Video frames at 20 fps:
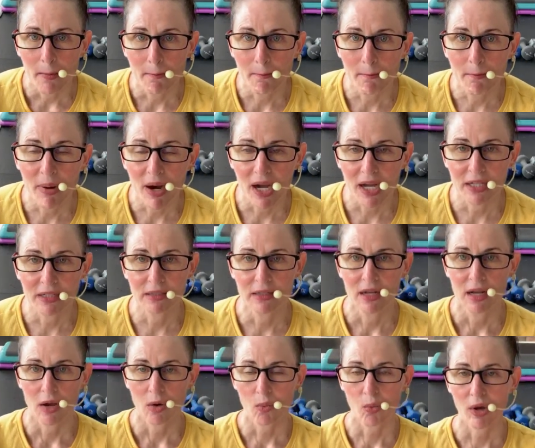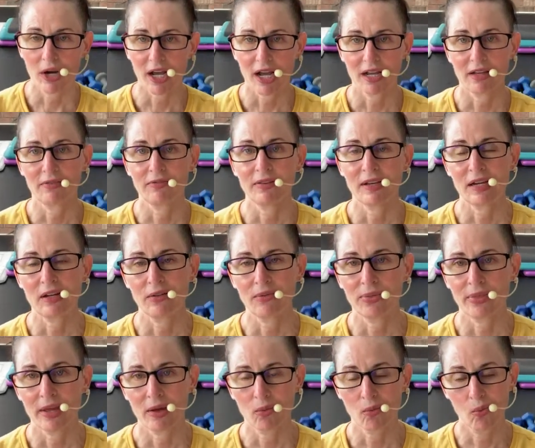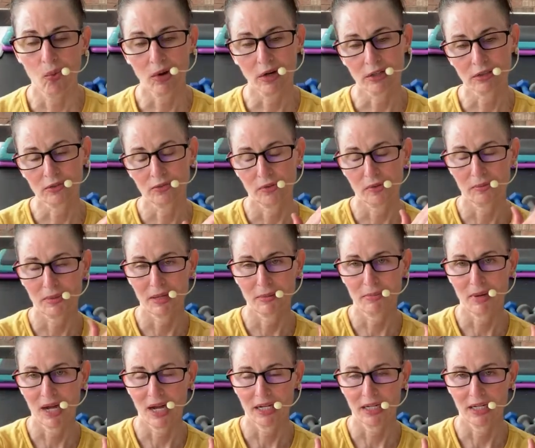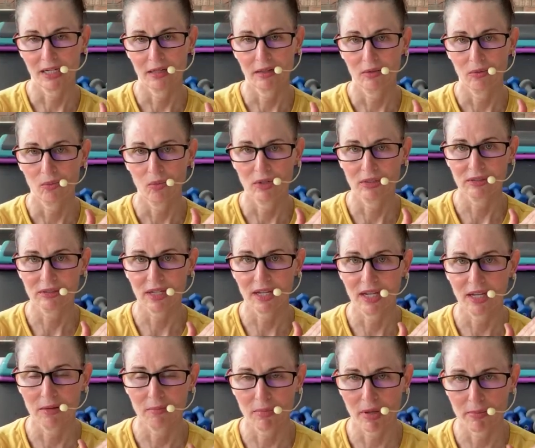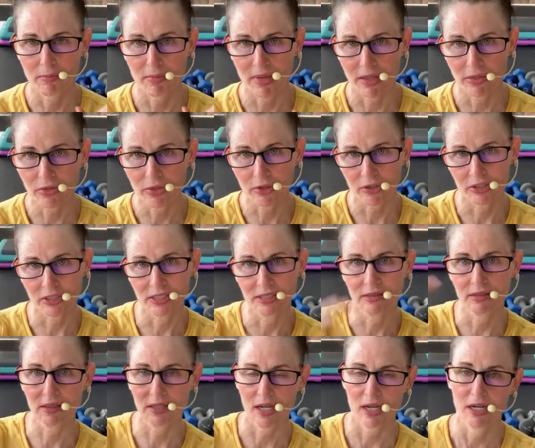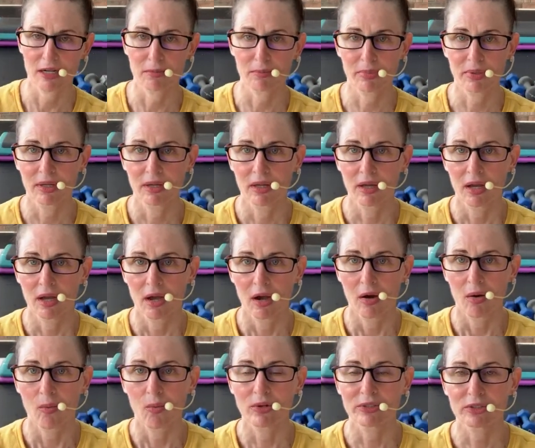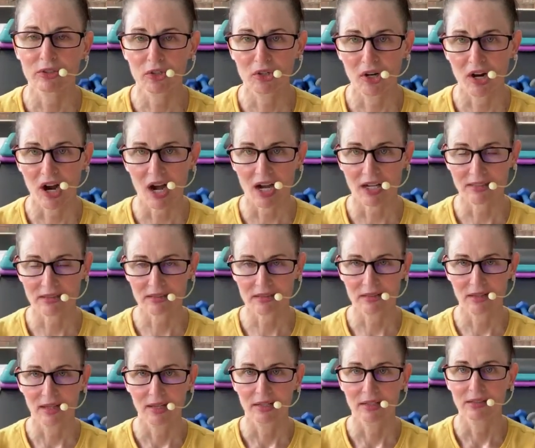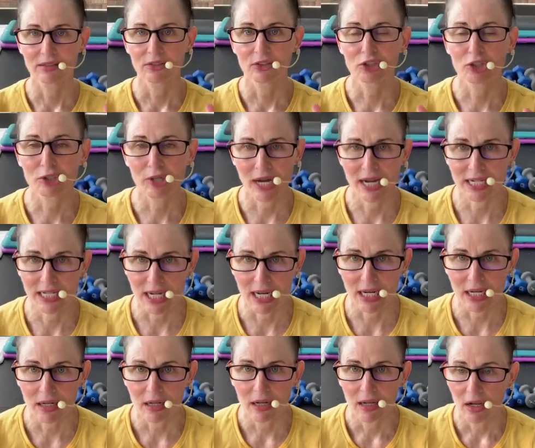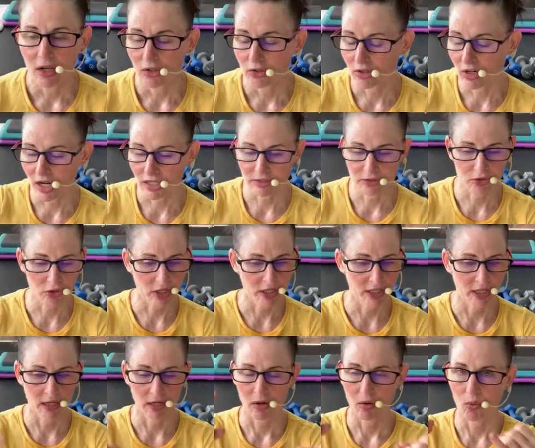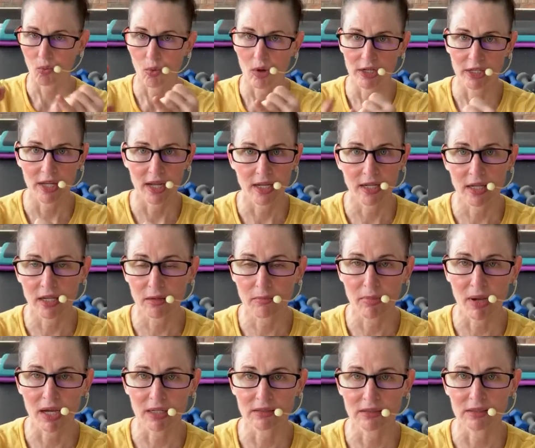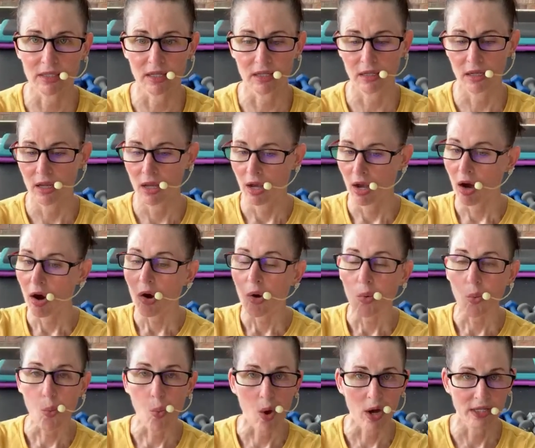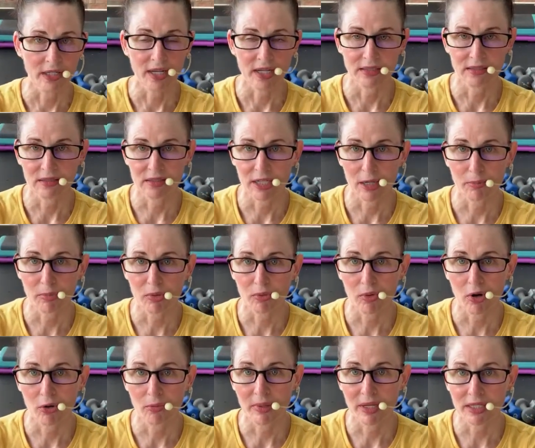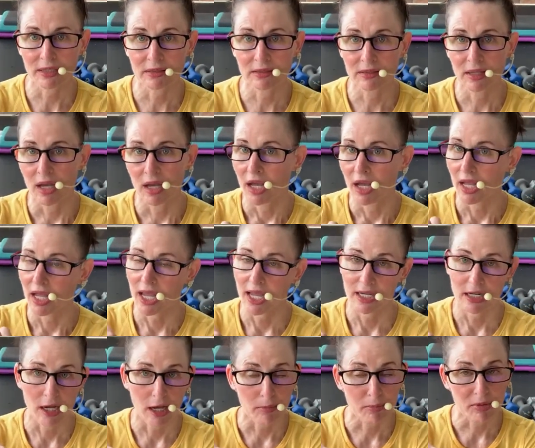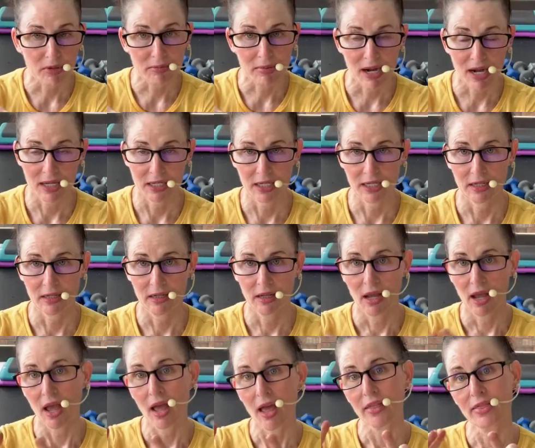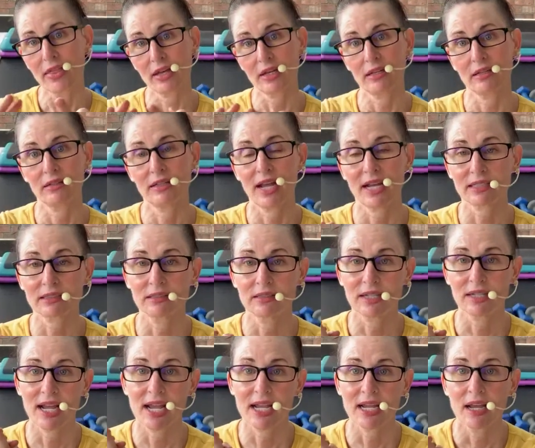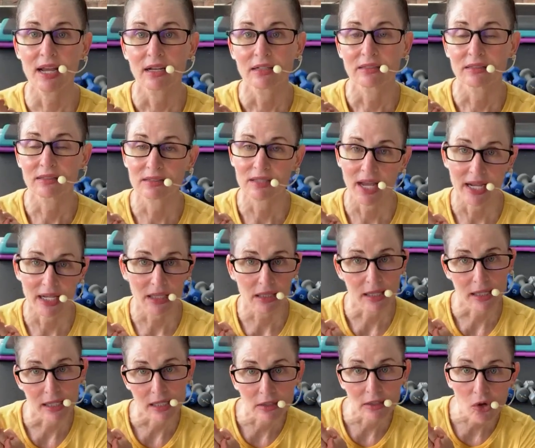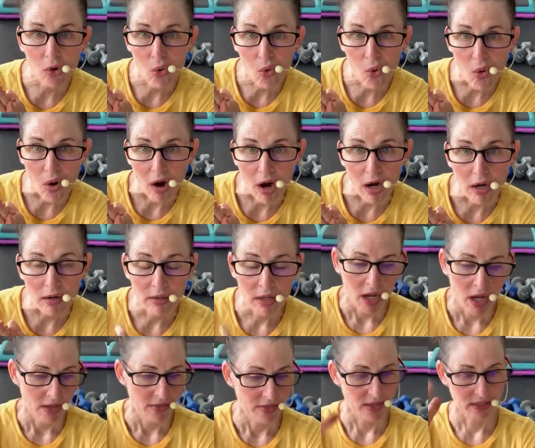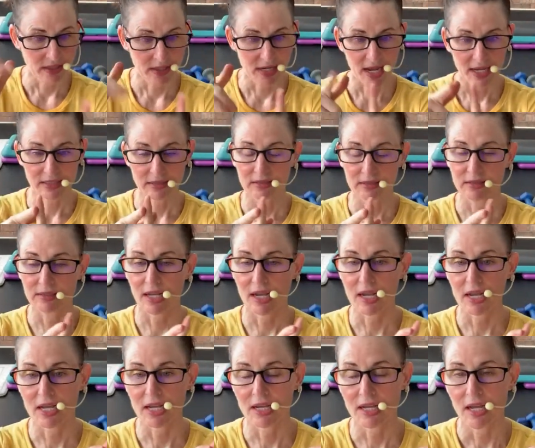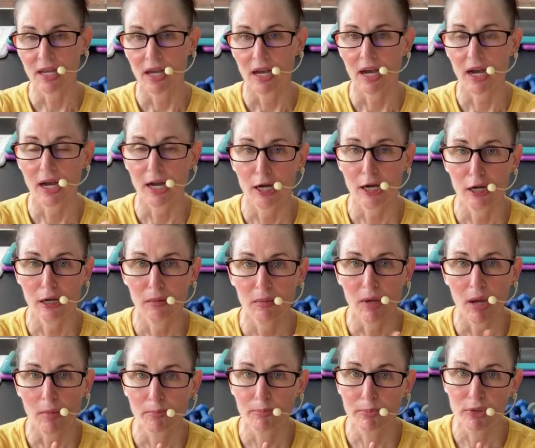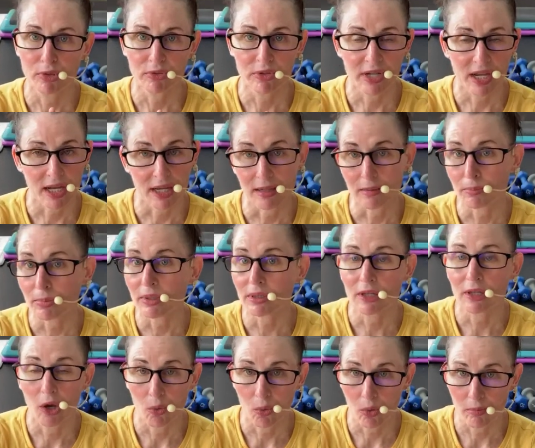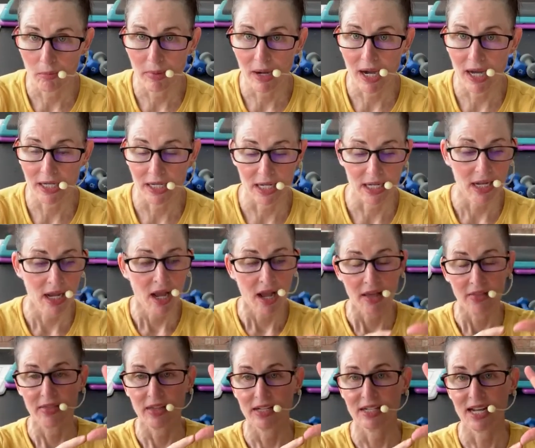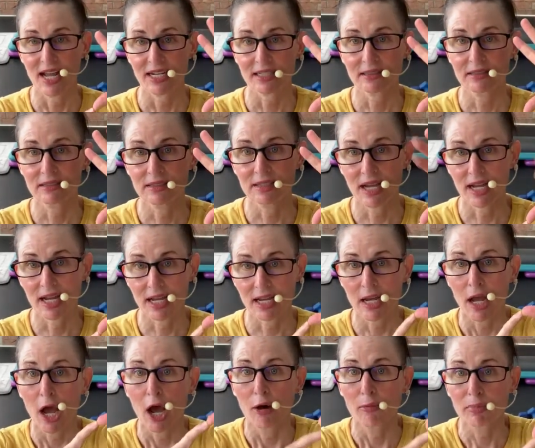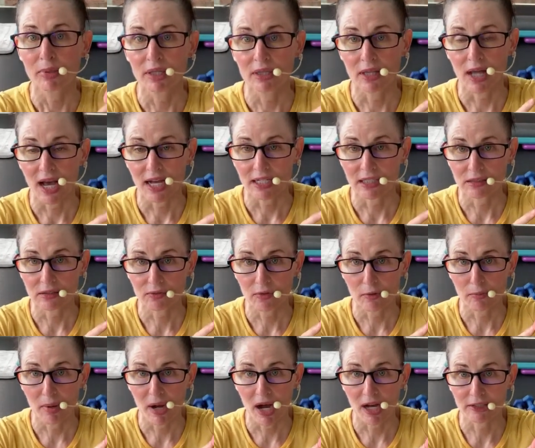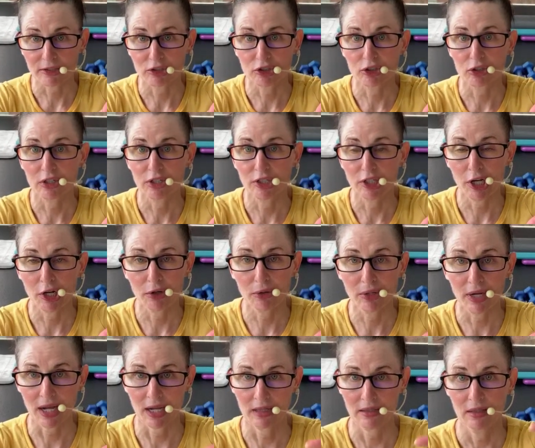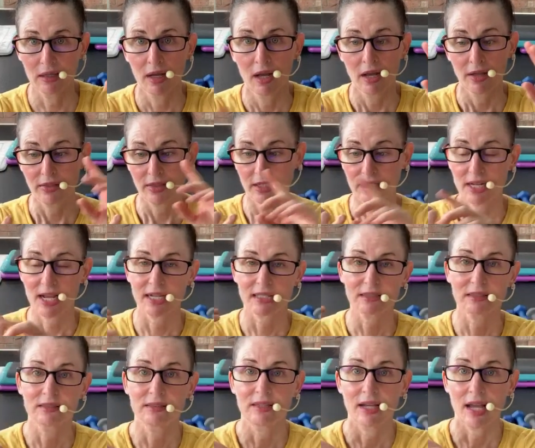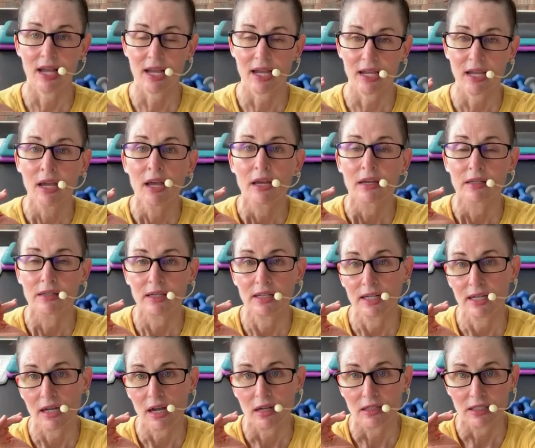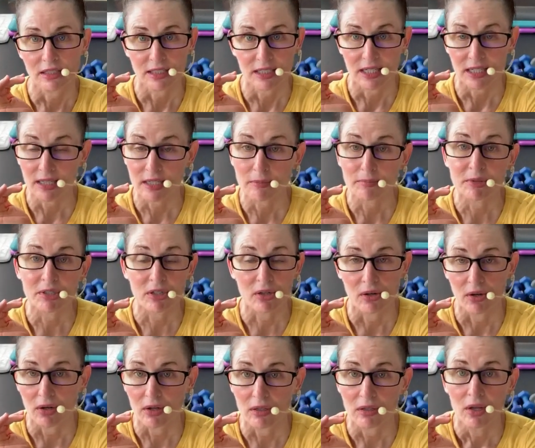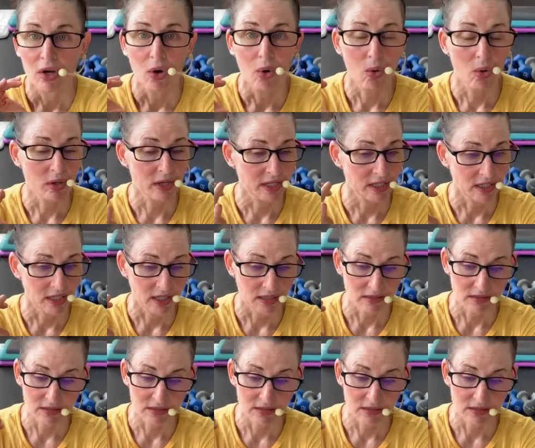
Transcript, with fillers: but what I found that worked for my body once I hit my mid thirties and up was cross training. Cross training, one day kickboxing, one day step aerobics and upper body, the next day cycling and core, the next day um, boot camp lower body, the next day Pilates for posture and yoga, the next day getting on an elliptical or getting on a